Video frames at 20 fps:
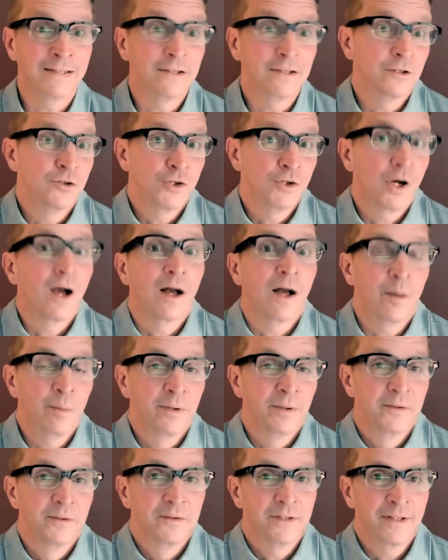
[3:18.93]
I need a job
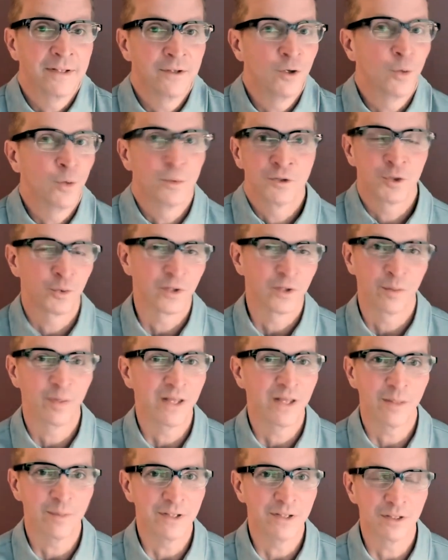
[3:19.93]
and no one's going to
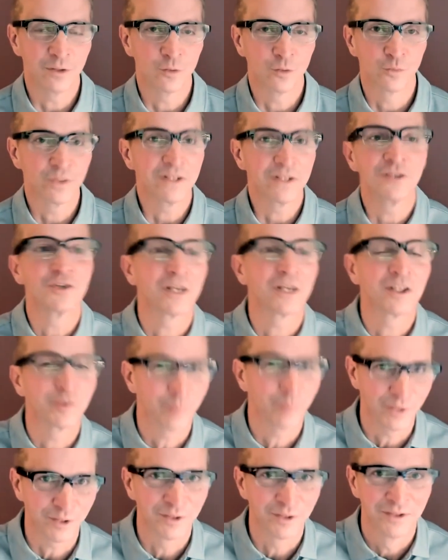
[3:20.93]
pay me to read
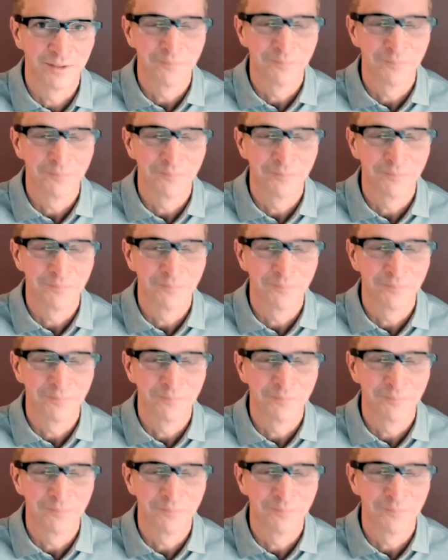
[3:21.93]
Shakespeare.